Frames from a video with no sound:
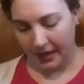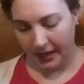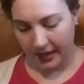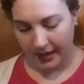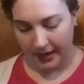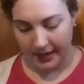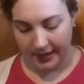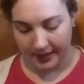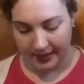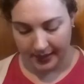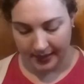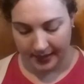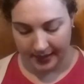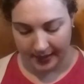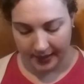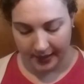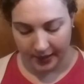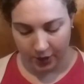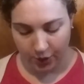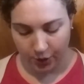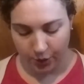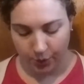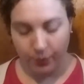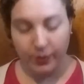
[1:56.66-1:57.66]
And it's
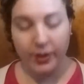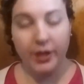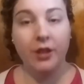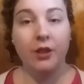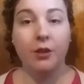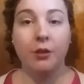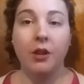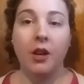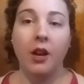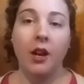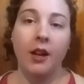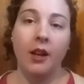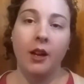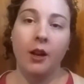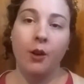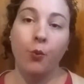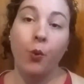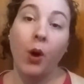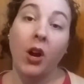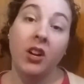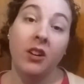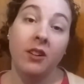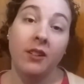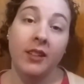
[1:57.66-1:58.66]
stitched with
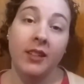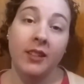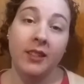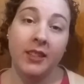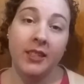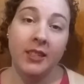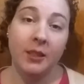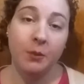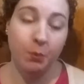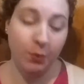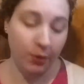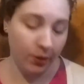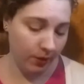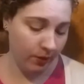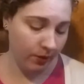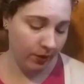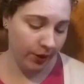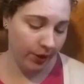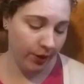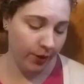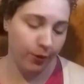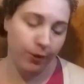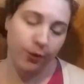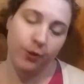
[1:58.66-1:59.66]
Water Lily's Blue
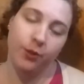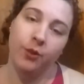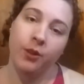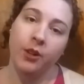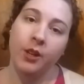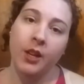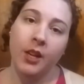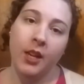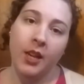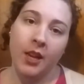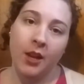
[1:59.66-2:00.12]
Lagoon,